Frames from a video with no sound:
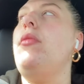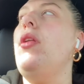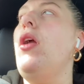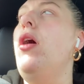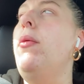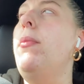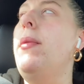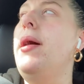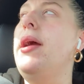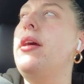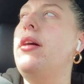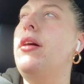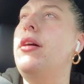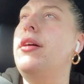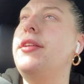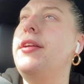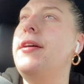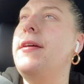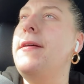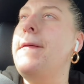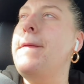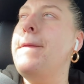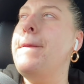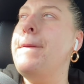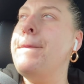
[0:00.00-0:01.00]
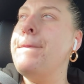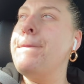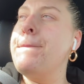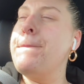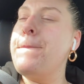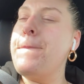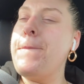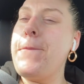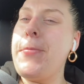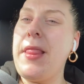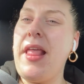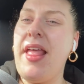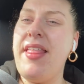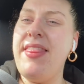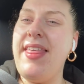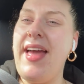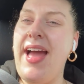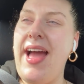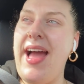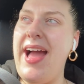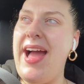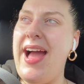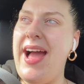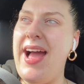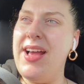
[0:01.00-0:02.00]
Oh my God.
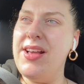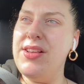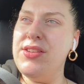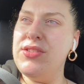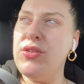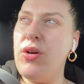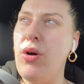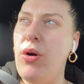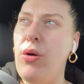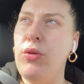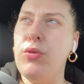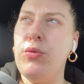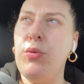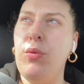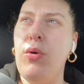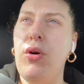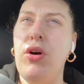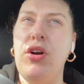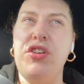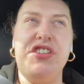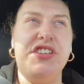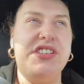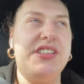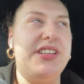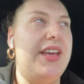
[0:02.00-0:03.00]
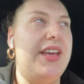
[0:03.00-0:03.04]
That ice cold water just